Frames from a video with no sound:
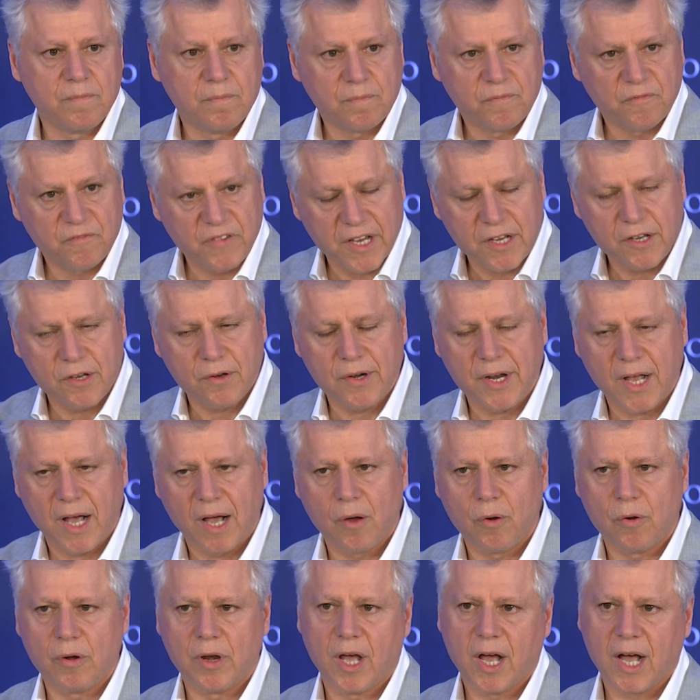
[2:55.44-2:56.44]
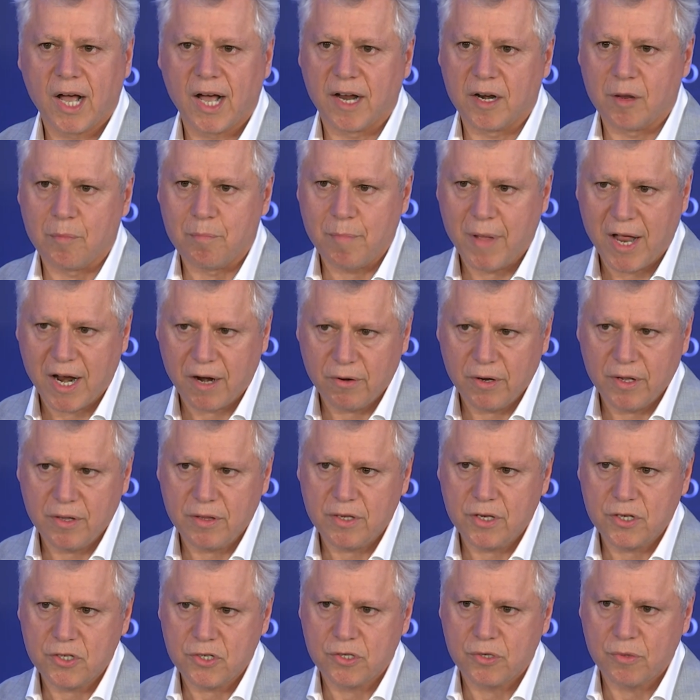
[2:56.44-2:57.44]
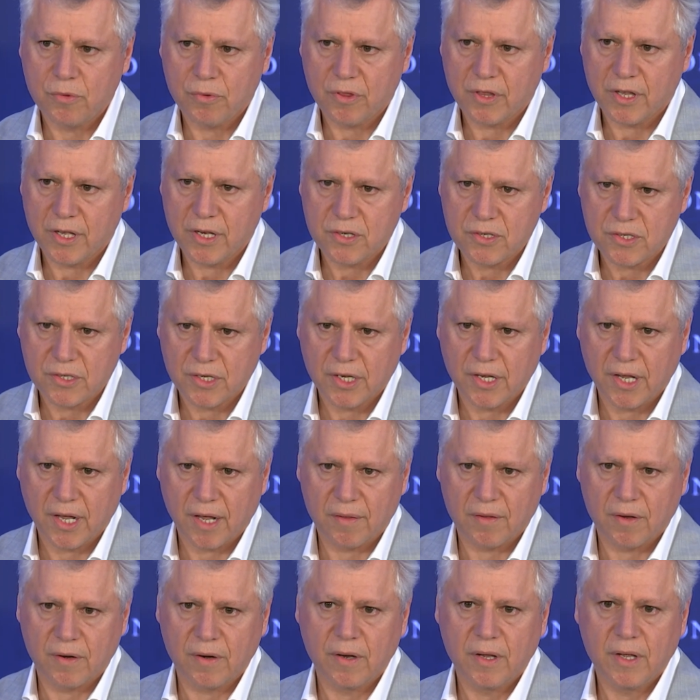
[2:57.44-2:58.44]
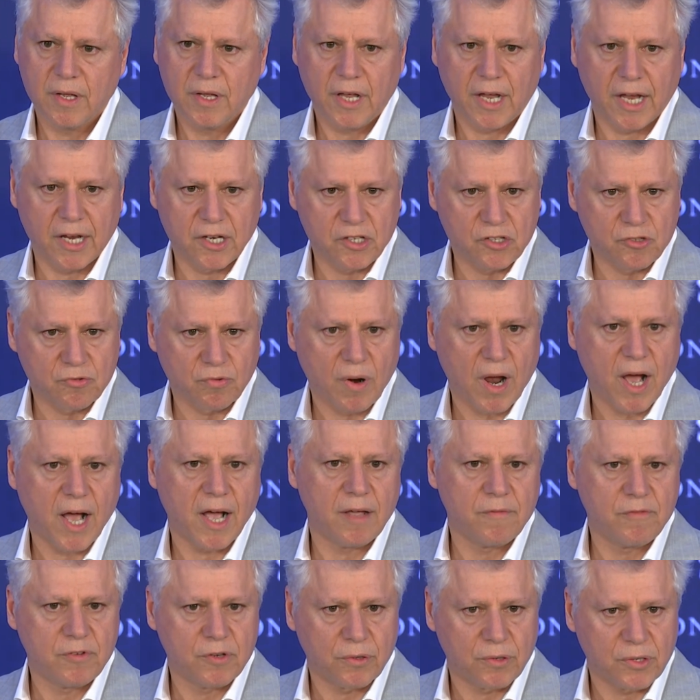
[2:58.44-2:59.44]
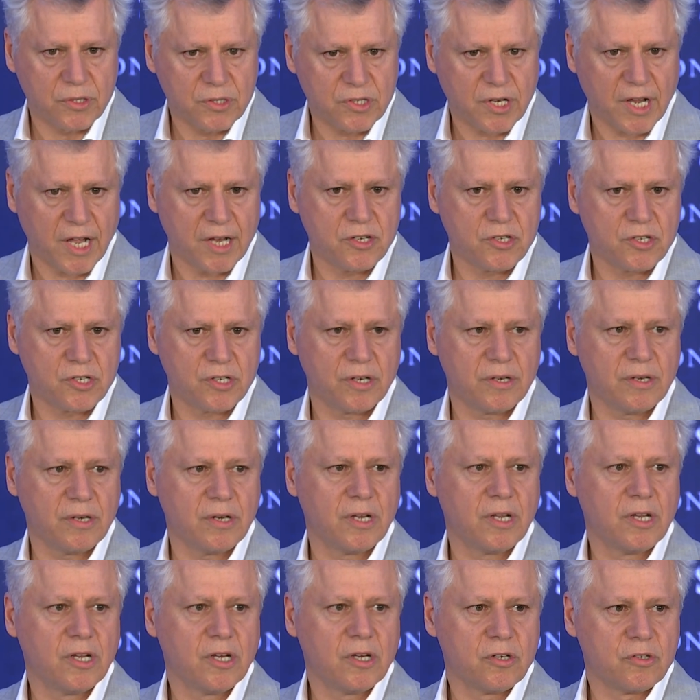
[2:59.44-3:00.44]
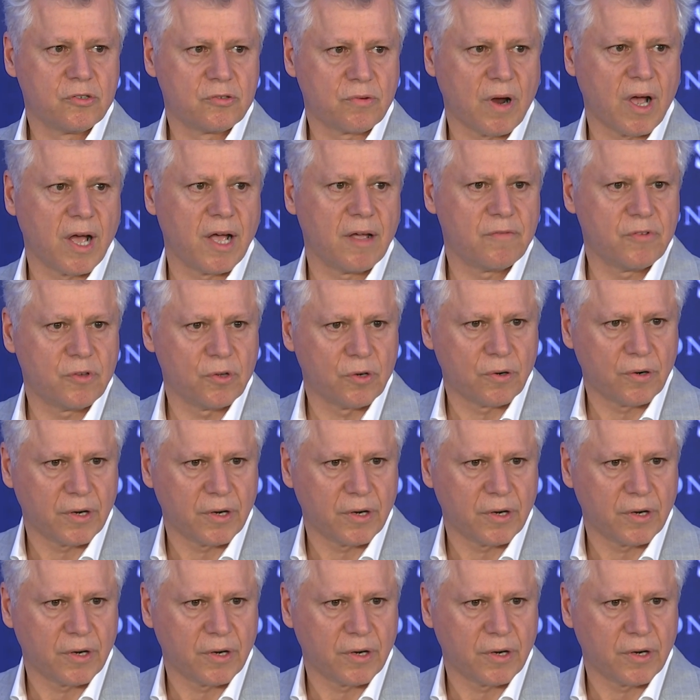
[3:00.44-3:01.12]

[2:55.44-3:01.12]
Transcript: figured out how to marry these two things together and drive your attention, drive your